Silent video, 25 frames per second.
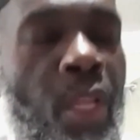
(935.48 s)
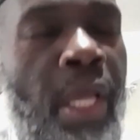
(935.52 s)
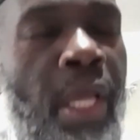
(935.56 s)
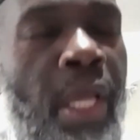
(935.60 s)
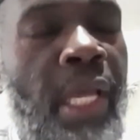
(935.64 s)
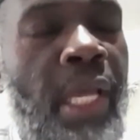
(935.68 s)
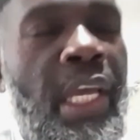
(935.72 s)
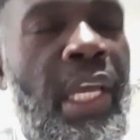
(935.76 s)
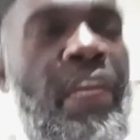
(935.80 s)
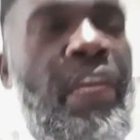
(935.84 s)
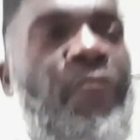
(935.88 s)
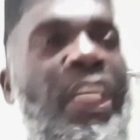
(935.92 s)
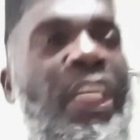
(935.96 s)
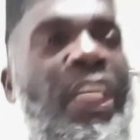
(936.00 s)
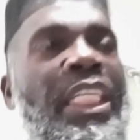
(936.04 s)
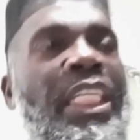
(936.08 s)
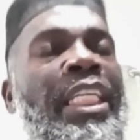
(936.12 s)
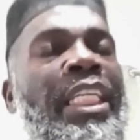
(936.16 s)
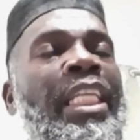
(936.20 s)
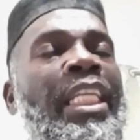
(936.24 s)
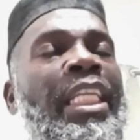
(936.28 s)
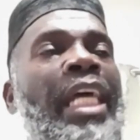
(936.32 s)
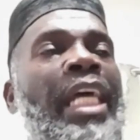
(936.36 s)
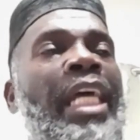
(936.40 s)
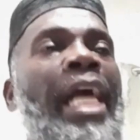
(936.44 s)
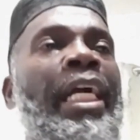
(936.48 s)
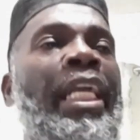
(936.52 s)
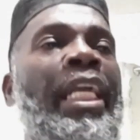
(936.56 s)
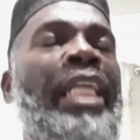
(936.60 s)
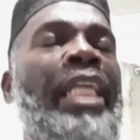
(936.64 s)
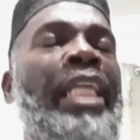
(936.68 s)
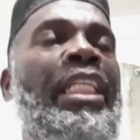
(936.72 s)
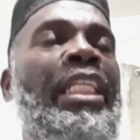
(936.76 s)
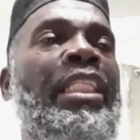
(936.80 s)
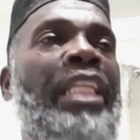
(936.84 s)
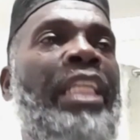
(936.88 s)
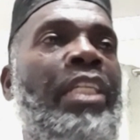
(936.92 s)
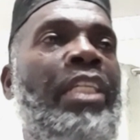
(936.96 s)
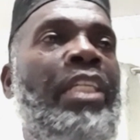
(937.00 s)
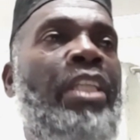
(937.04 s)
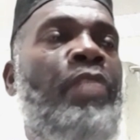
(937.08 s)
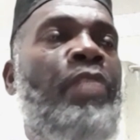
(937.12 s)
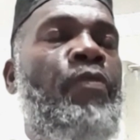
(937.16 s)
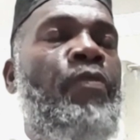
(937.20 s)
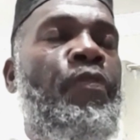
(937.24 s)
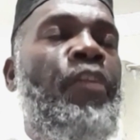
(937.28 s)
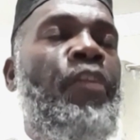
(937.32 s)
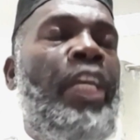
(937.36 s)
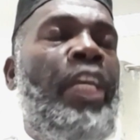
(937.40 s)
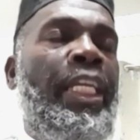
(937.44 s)
Yeah. If it is the
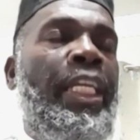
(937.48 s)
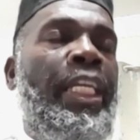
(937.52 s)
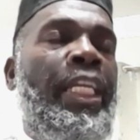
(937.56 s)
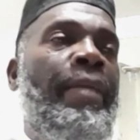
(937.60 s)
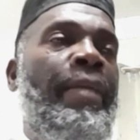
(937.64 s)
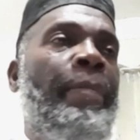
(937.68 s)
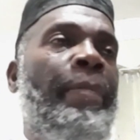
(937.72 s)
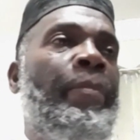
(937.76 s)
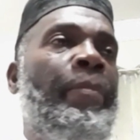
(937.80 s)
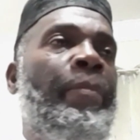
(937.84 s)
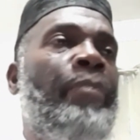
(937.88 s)
accreditation fee,